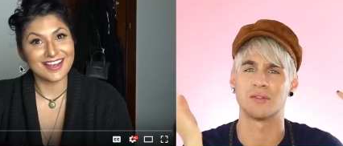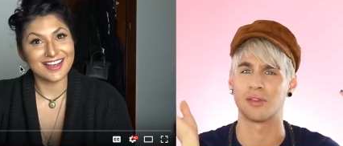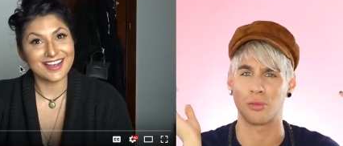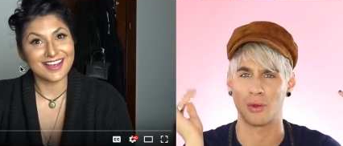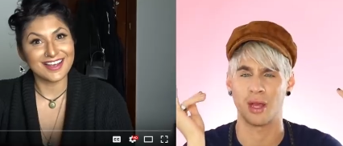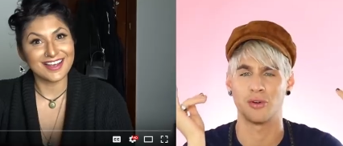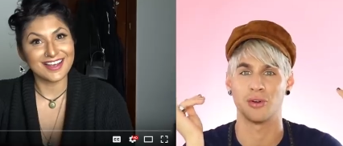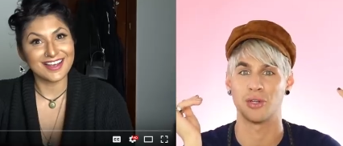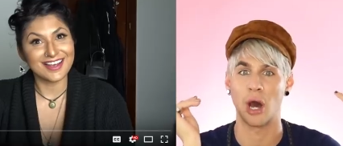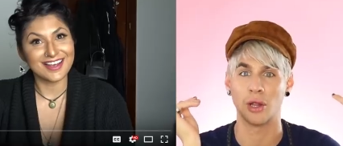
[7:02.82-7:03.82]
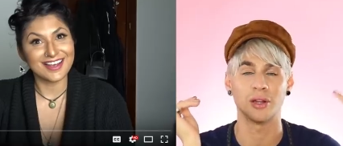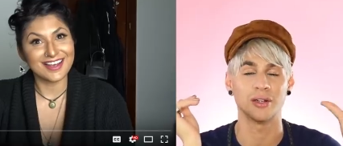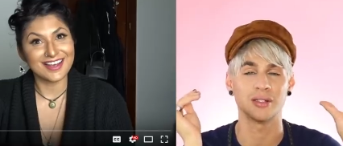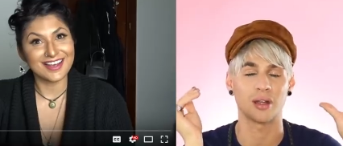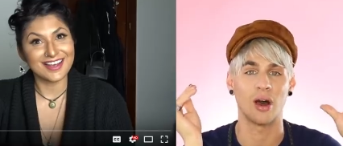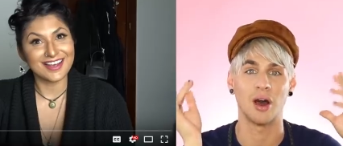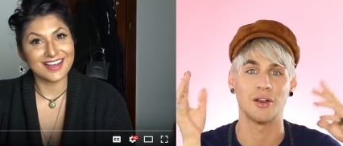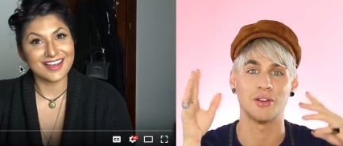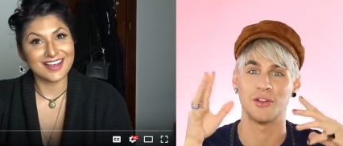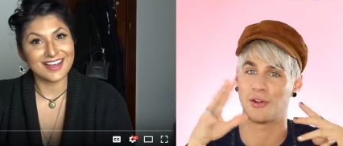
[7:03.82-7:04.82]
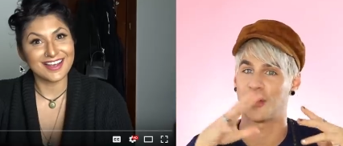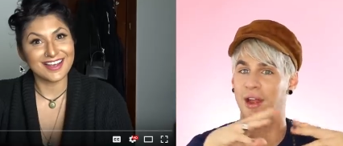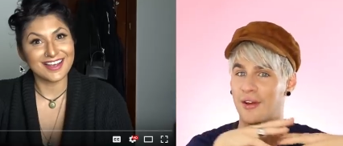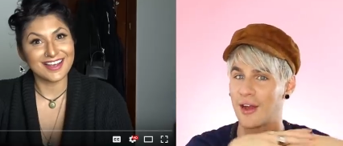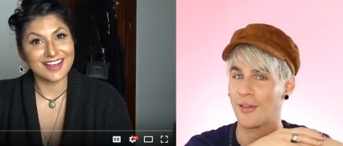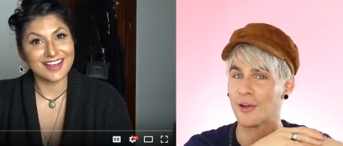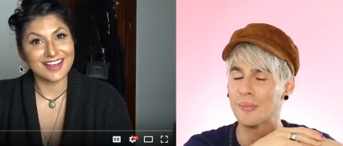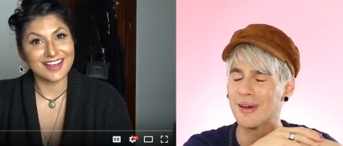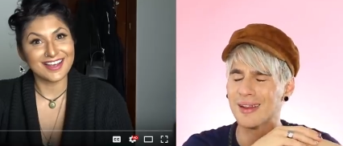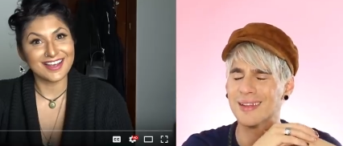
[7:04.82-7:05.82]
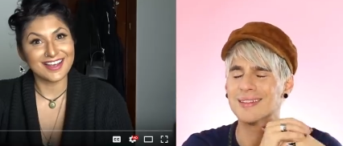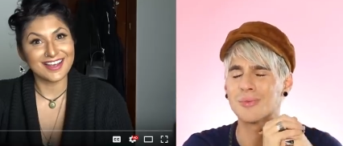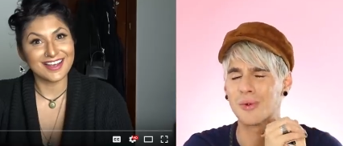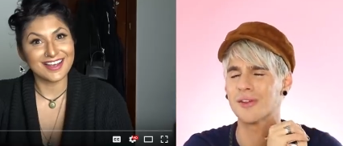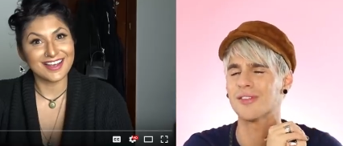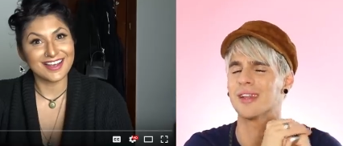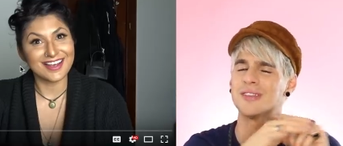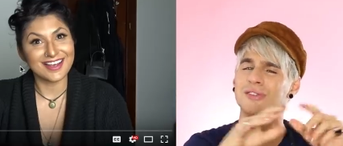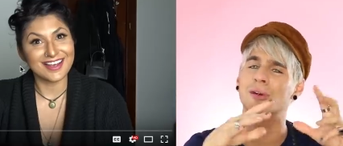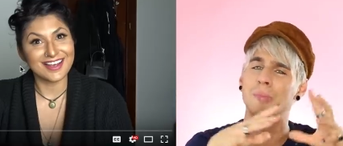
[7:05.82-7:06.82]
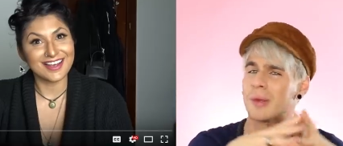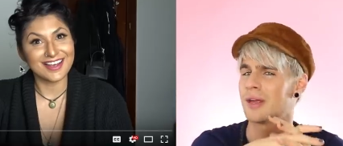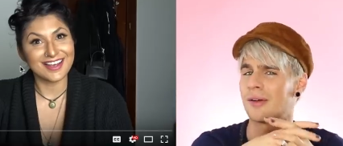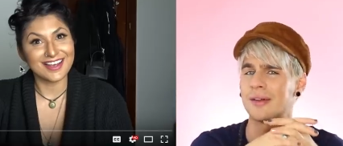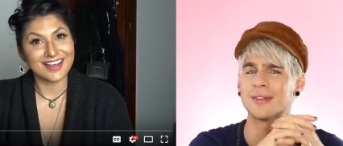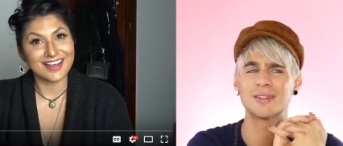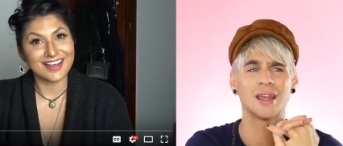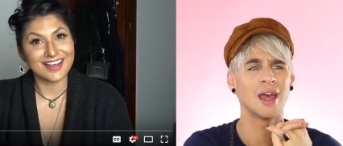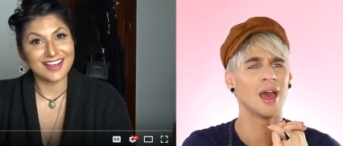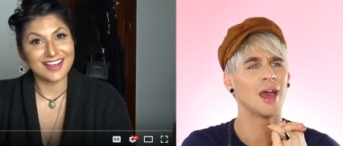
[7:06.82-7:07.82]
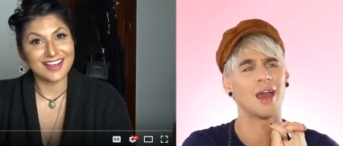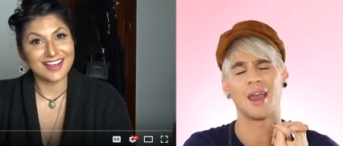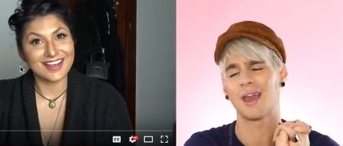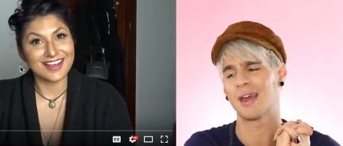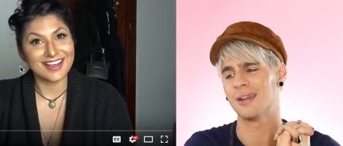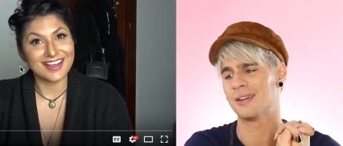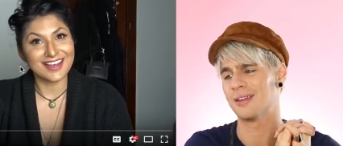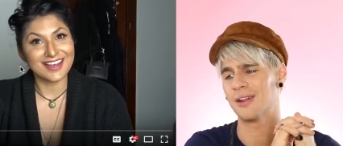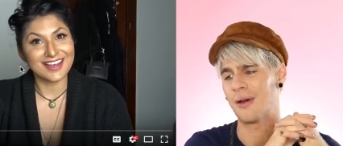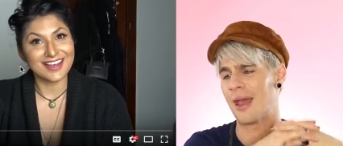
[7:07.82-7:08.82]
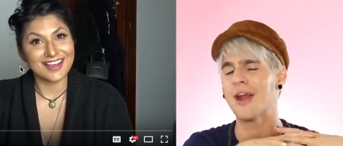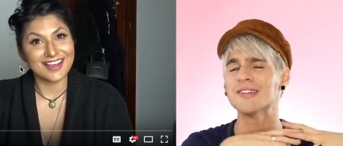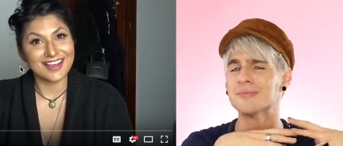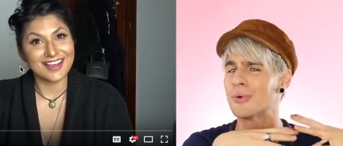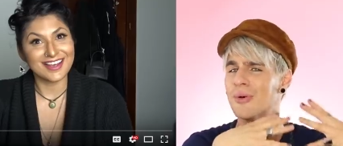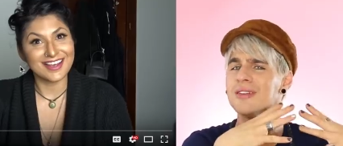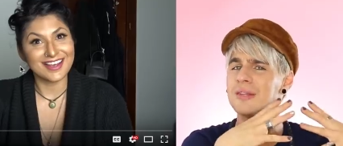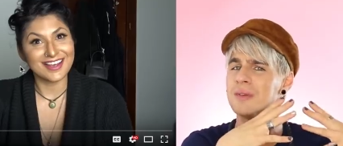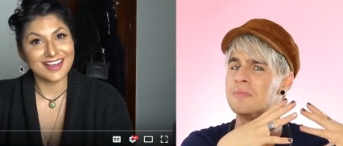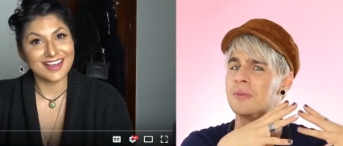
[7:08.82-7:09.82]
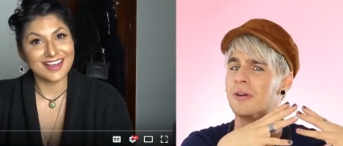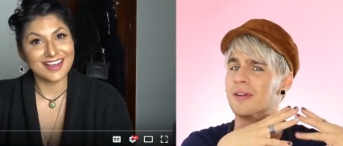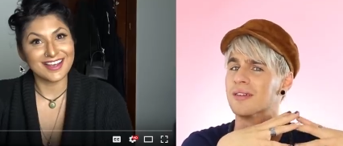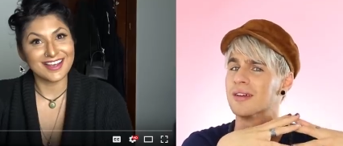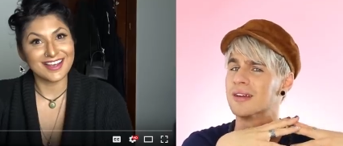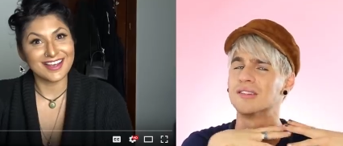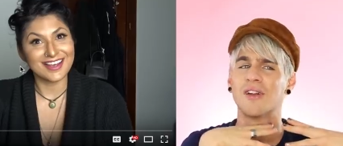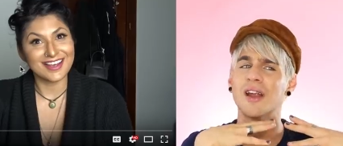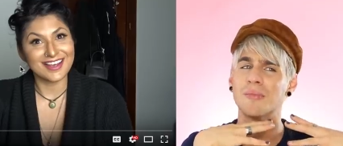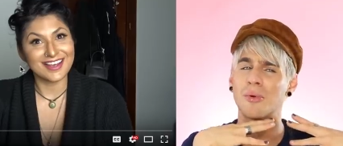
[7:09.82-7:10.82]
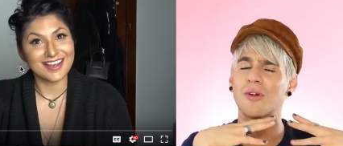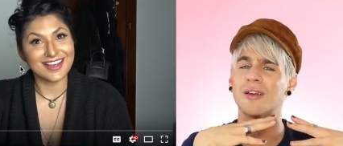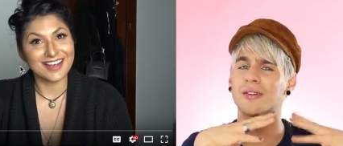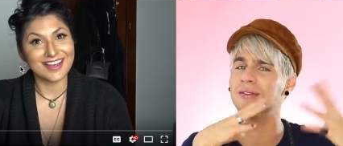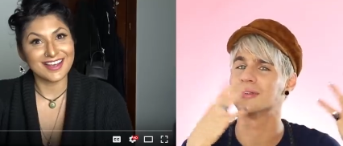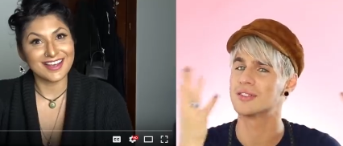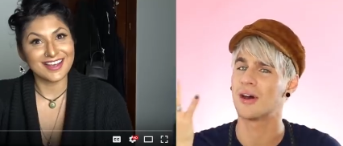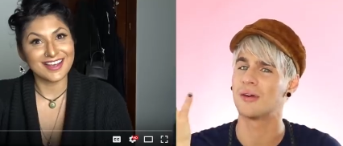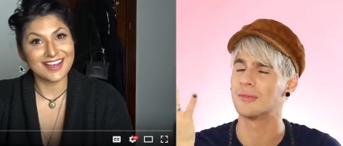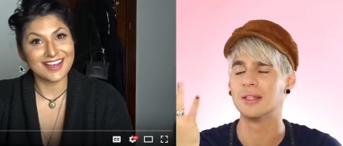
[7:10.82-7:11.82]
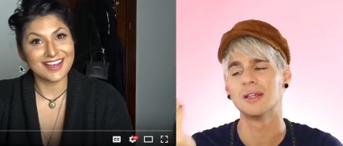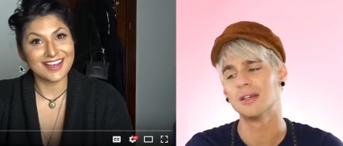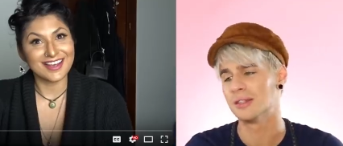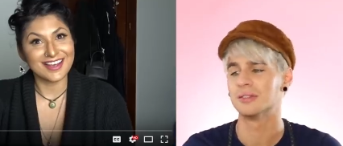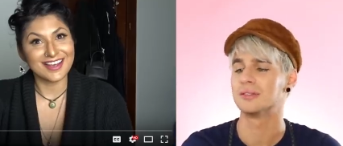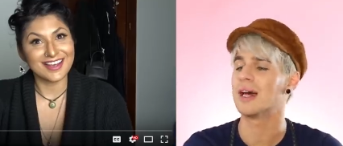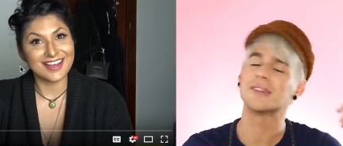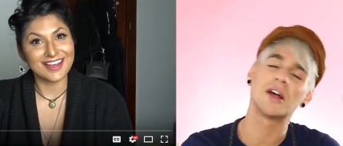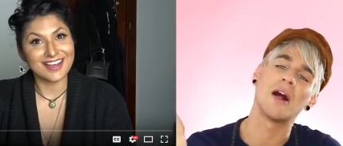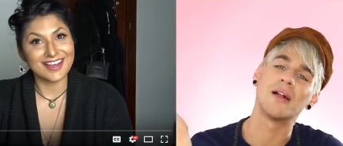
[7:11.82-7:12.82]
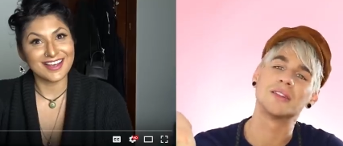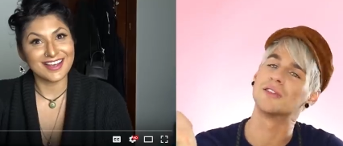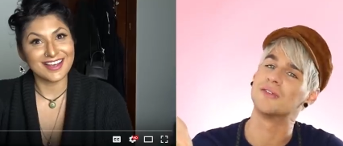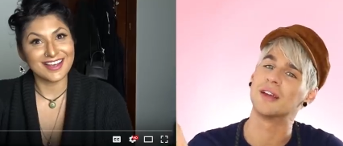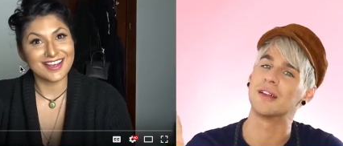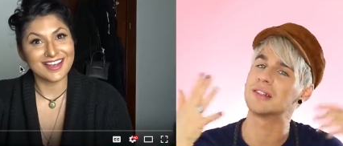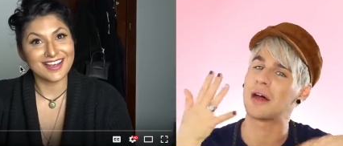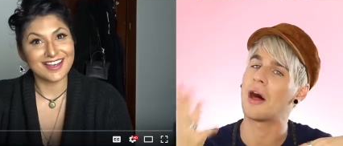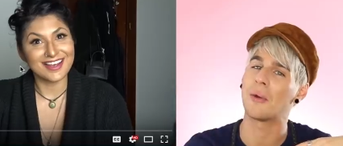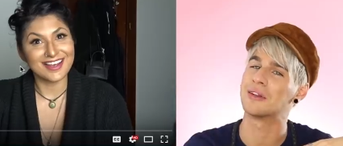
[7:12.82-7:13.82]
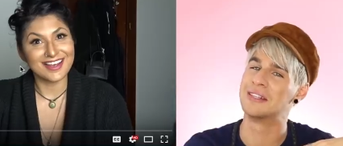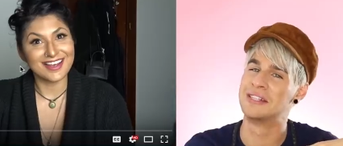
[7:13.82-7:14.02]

Speaker 1: of $300 on your hair color, but it's worth it. It's your appearance. And you know, hair is important to people. It's very important. So that's all, Sophia. That's all I wanted to